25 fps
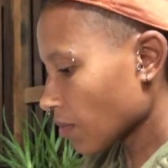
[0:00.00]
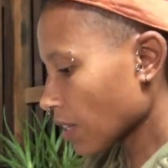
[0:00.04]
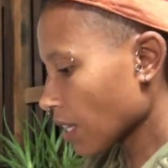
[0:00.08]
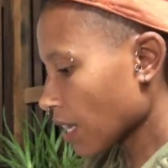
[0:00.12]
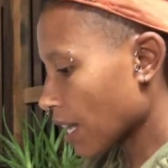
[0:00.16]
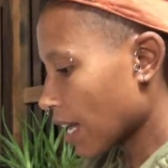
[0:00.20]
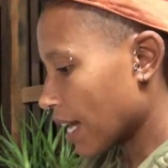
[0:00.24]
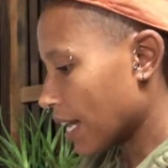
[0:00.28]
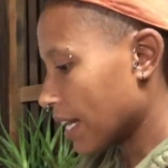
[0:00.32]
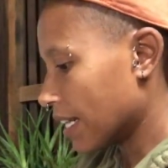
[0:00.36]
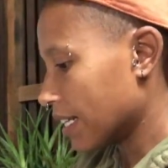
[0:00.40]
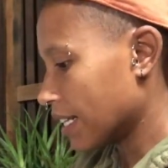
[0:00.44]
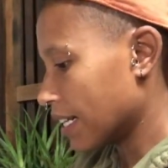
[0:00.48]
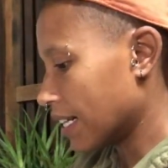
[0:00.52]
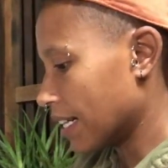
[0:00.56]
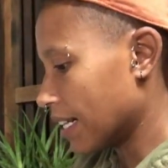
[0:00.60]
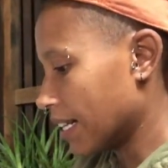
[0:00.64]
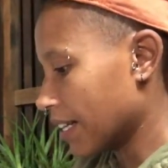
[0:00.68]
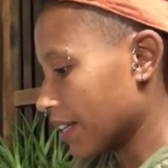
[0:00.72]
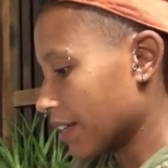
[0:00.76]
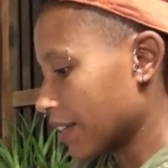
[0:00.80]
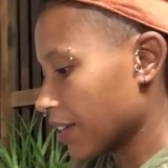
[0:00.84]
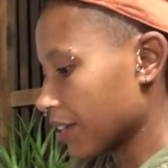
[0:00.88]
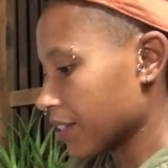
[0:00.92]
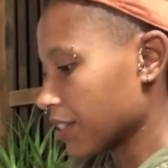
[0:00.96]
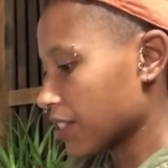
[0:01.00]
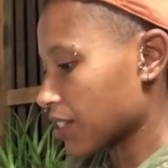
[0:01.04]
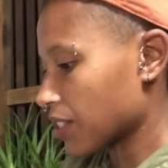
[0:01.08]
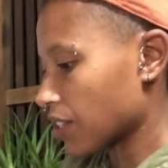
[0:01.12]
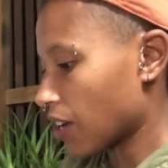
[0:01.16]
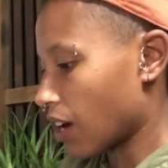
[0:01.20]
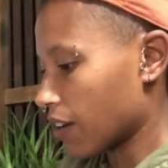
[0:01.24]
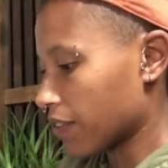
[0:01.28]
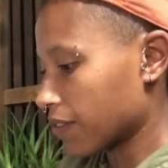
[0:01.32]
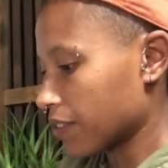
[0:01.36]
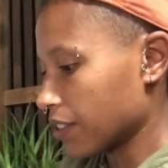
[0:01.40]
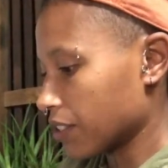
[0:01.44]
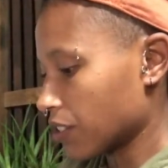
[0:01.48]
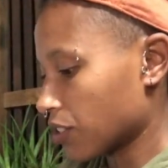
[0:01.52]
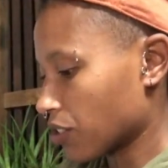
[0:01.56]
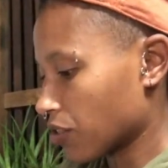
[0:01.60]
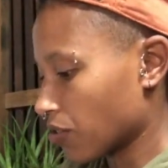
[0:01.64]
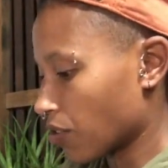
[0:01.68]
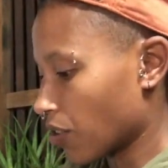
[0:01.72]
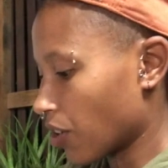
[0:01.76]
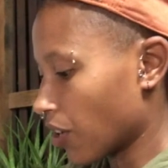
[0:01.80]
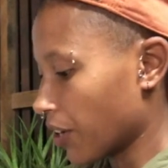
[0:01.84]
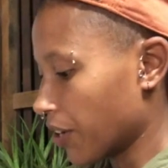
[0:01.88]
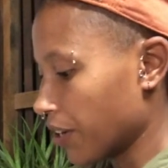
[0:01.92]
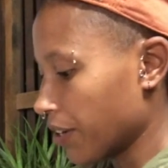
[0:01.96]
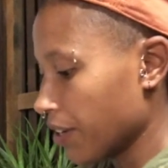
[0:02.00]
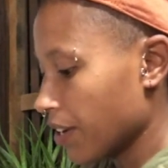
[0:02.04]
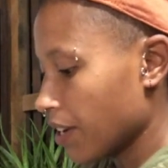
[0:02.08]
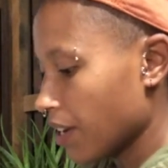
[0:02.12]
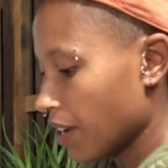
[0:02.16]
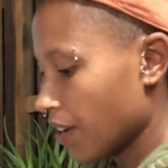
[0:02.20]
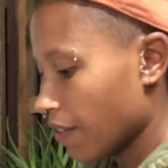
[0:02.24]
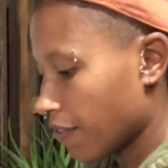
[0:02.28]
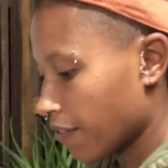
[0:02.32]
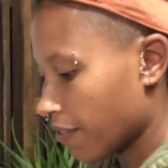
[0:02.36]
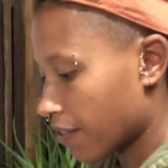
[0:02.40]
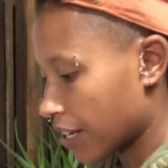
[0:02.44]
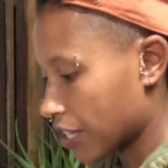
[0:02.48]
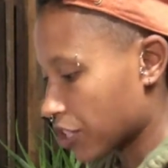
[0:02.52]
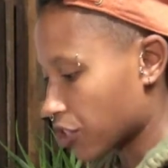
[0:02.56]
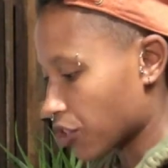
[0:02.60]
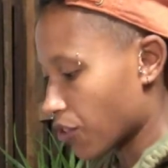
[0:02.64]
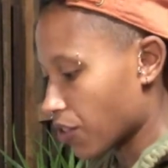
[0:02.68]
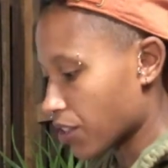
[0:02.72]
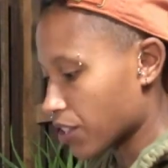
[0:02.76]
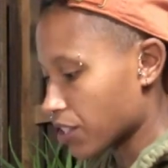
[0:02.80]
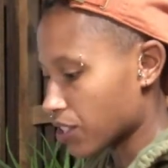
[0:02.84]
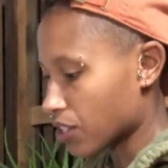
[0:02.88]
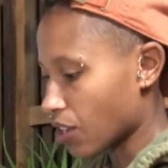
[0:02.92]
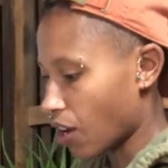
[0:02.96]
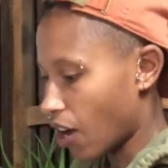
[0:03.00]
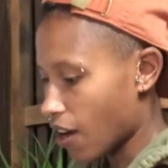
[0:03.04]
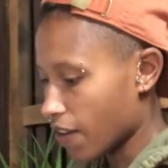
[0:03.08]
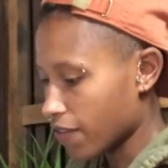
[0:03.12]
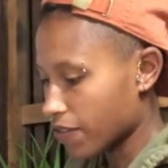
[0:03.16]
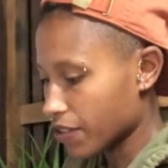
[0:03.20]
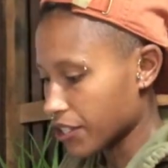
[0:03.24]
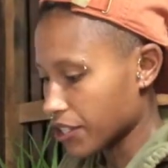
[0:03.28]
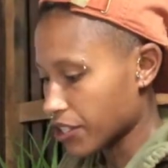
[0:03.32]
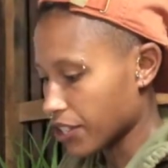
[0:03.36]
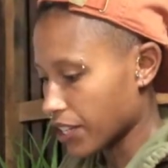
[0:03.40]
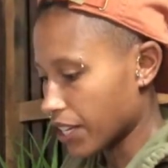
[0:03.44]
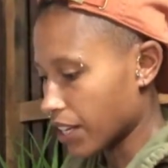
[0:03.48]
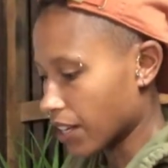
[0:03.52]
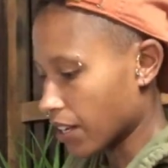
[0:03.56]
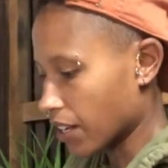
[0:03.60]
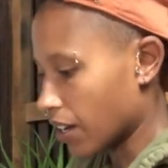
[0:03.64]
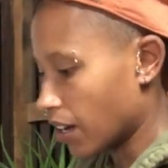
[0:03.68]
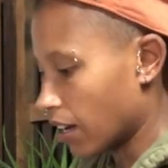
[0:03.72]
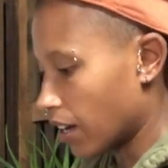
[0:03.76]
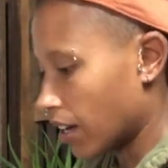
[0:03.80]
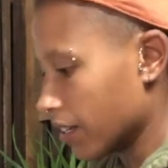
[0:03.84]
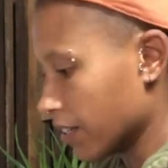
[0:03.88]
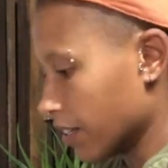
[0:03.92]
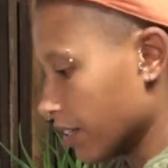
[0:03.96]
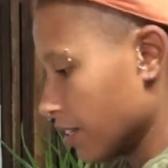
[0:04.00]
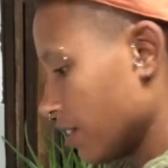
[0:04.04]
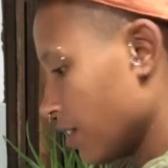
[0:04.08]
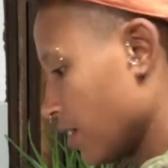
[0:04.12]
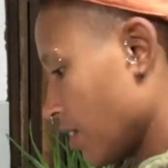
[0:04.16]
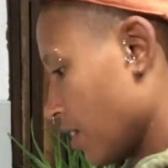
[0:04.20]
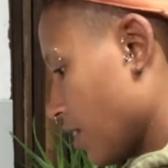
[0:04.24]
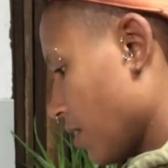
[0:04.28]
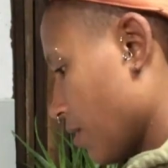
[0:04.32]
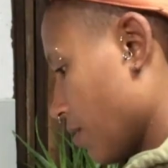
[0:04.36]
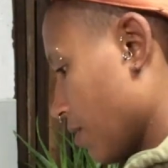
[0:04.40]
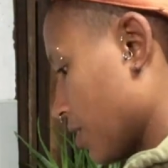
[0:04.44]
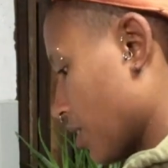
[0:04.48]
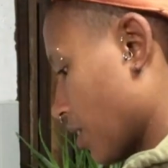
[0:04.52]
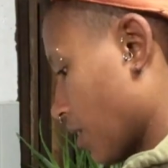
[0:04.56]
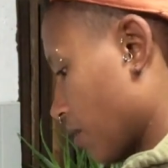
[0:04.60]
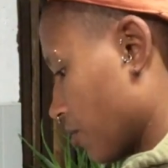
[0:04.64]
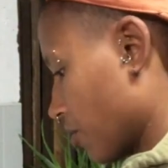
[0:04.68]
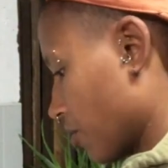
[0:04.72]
And those star fruits grow fresh on the star fruit tree in the garden, which I will